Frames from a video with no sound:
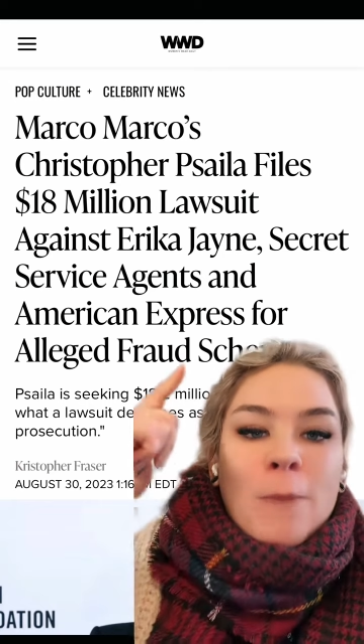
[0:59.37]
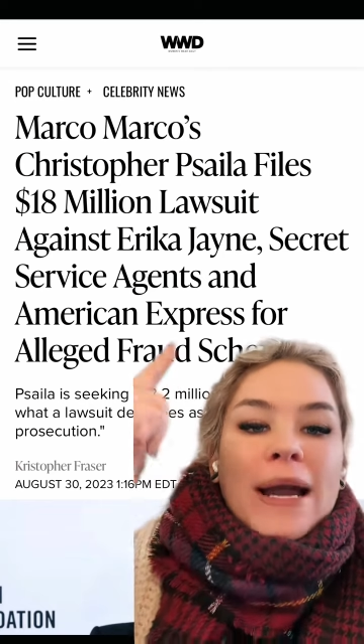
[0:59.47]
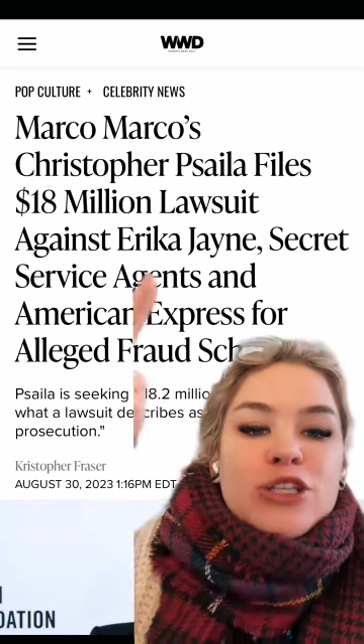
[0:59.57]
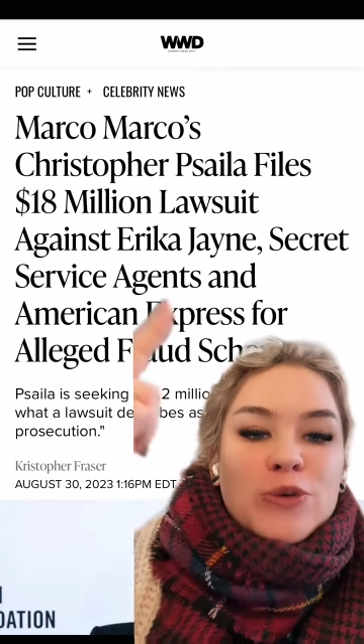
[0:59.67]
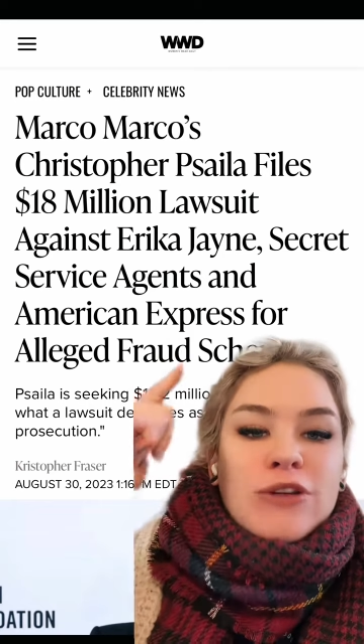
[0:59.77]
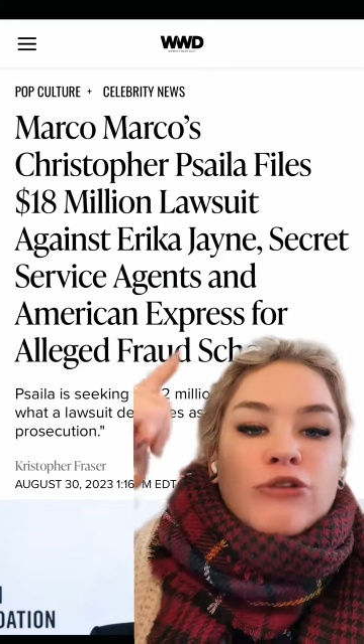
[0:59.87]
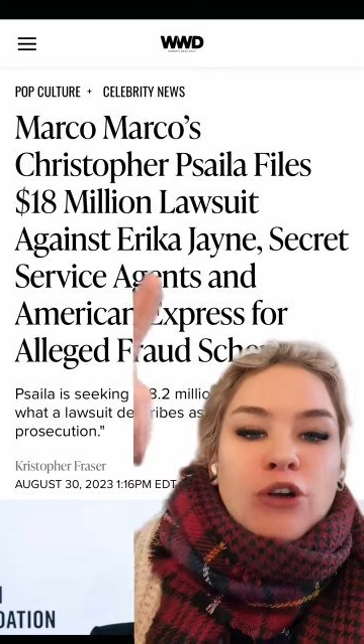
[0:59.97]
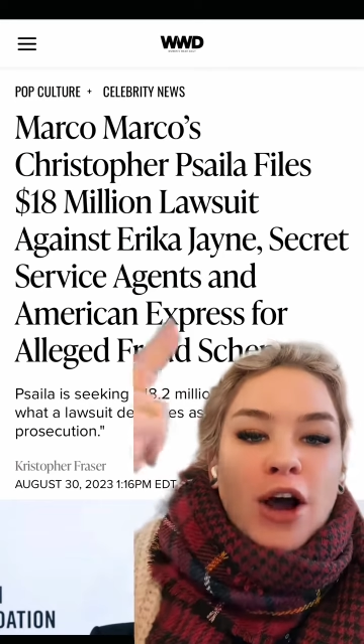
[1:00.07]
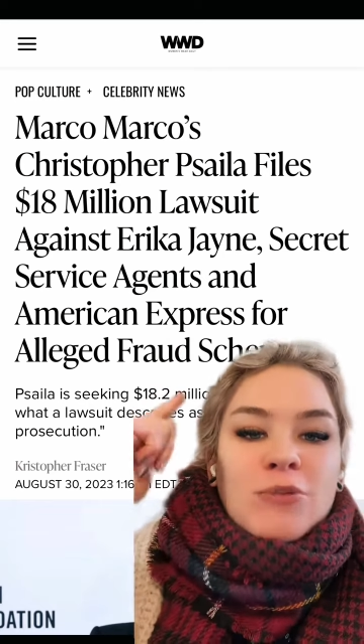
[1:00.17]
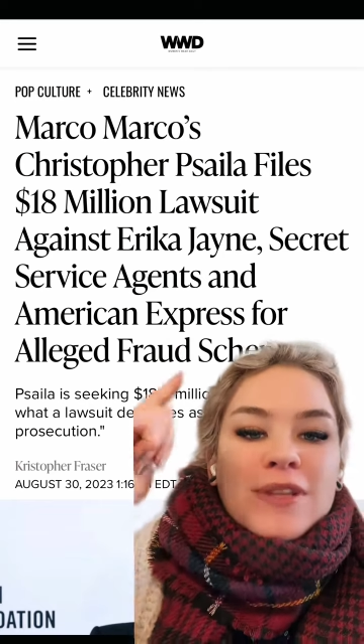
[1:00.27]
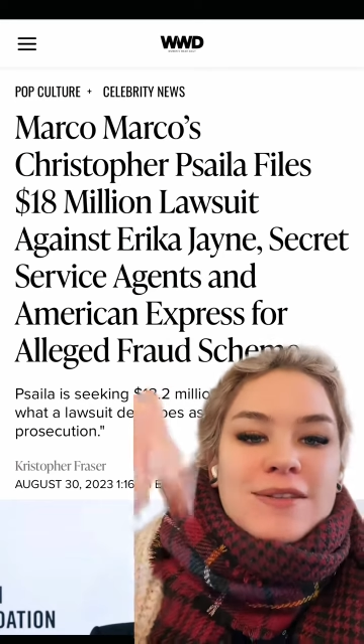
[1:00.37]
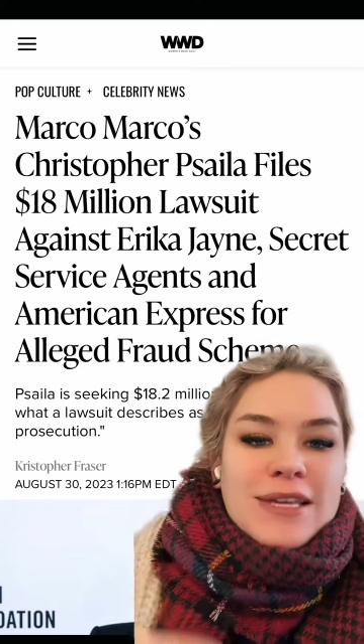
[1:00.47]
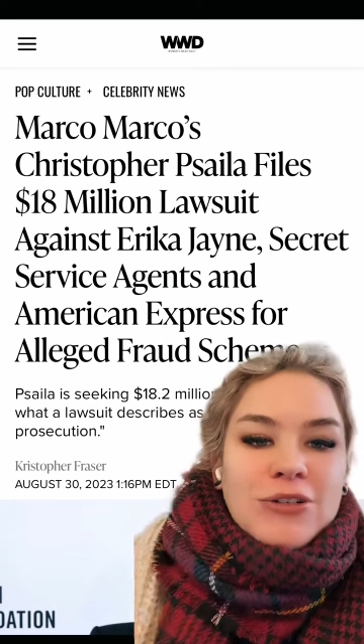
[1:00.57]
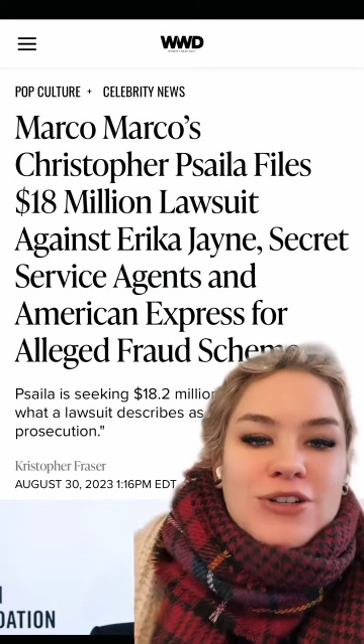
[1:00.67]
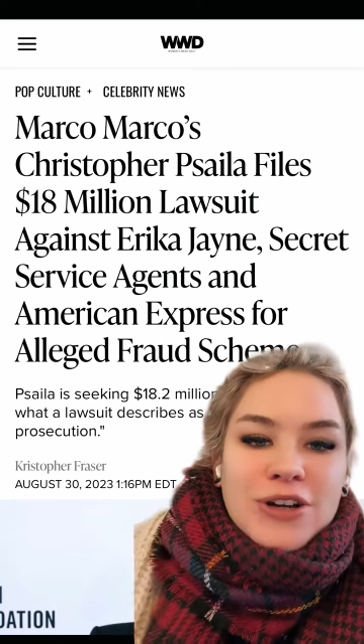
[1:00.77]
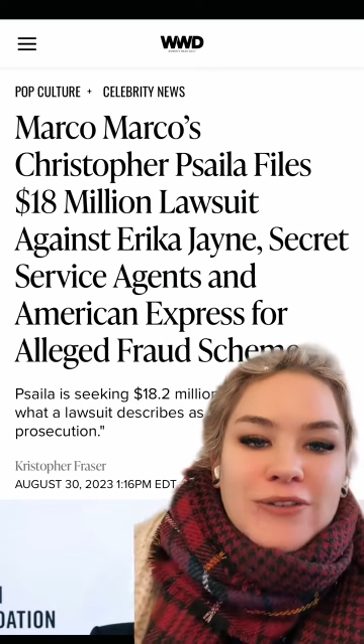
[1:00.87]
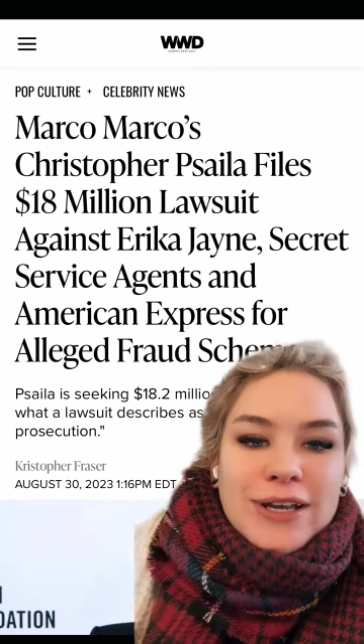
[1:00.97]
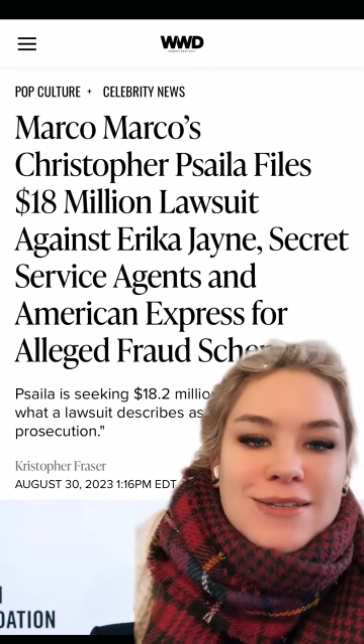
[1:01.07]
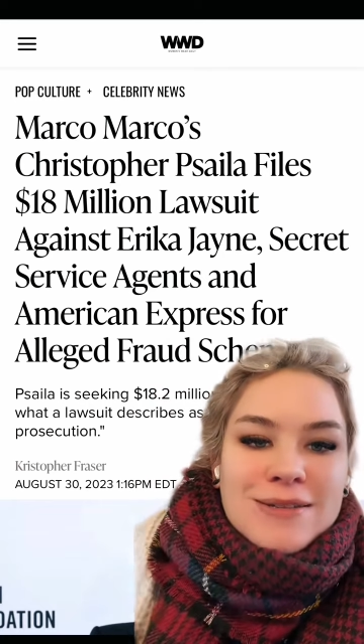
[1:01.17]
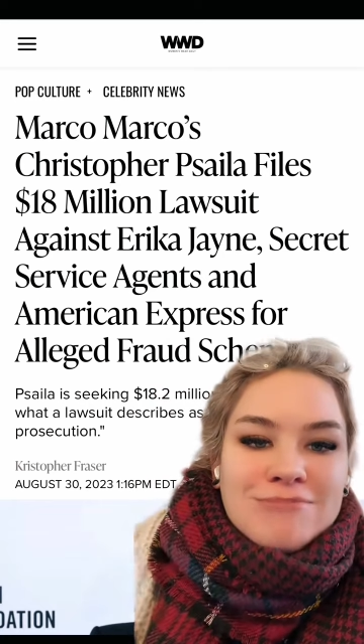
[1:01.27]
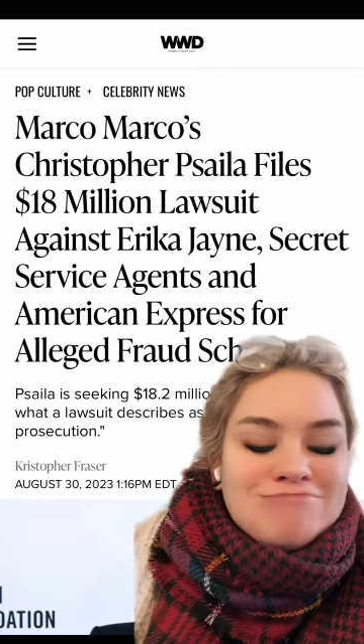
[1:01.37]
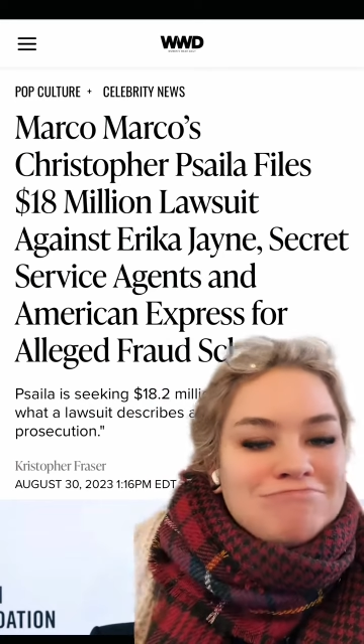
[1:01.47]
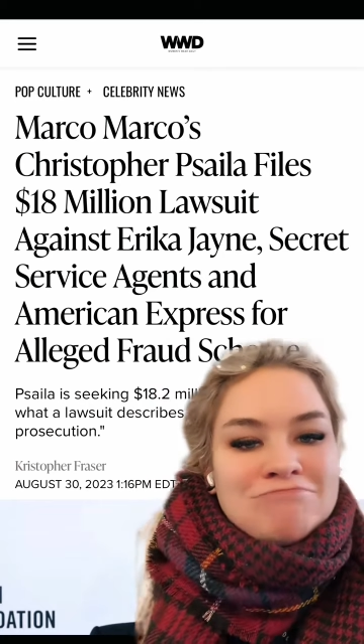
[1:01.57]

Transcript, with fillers: by doing fraud with the Secret Service.